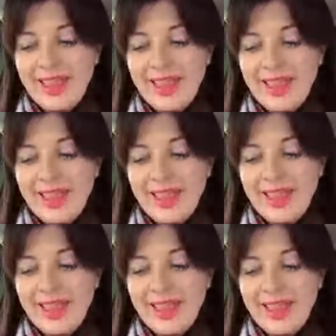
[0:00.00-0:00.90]
if you
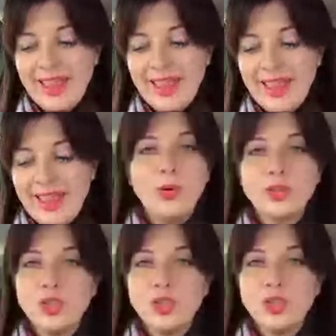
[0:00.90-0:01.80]
don't reshape it,
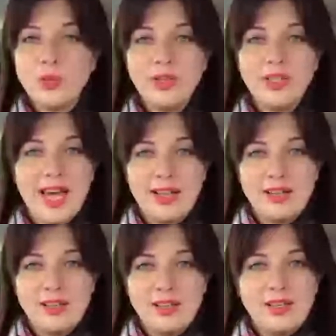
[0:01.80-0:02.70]
all what you
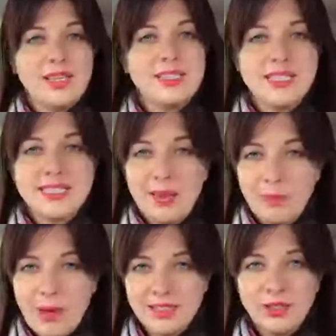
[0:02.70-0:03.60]
will get
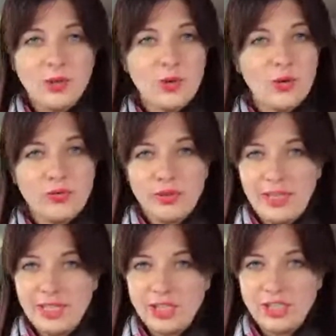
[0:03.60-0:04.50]
is the same
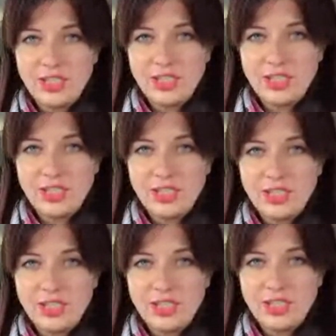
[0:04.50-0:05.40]
pattern
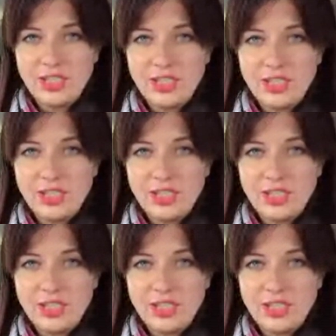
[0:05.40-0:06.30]
again,
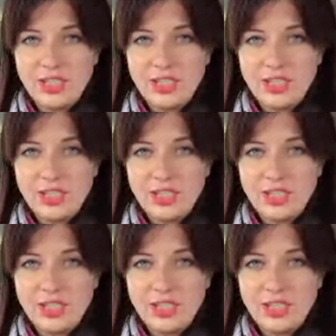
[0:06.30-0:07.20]
again, and
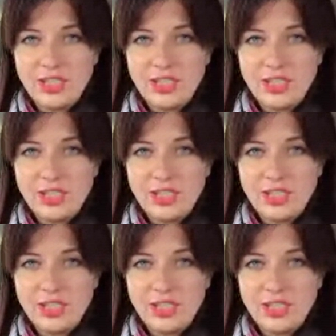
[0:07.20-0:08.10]
again, until
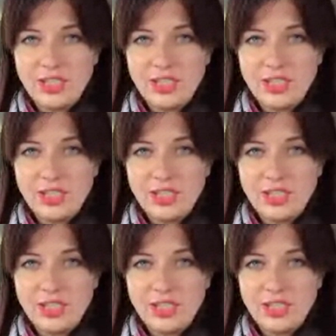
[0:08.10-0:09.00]
the day when
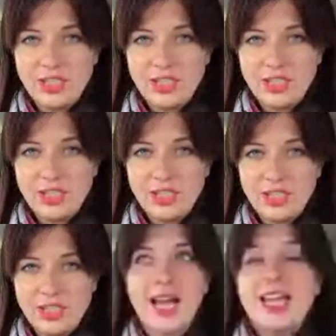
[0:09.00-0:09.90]
actually you will
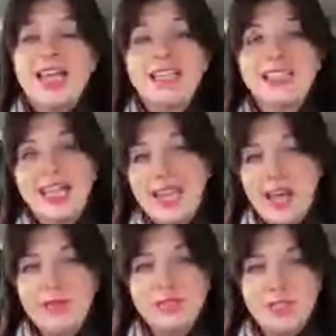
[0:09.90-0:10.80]
decide that
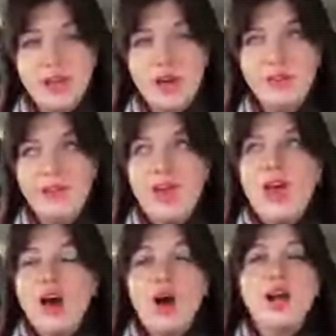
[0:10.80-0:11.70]
enough is enough.
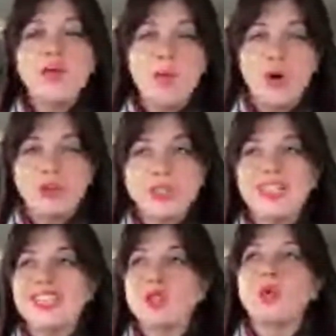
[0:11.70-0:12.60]
I want
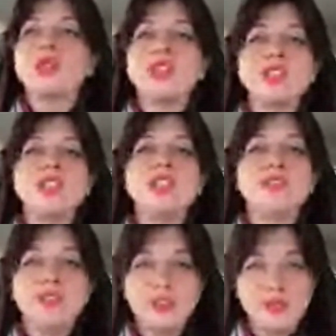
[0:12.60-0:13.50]
a totally
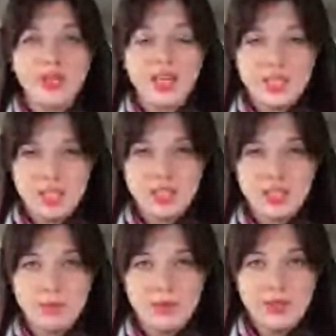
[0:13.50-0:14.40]
different
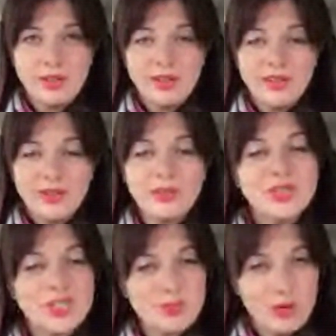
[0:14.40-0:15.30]
relationship,
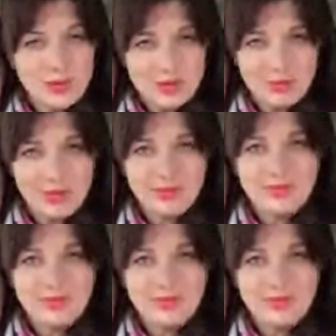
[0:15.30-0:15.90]
which is possible.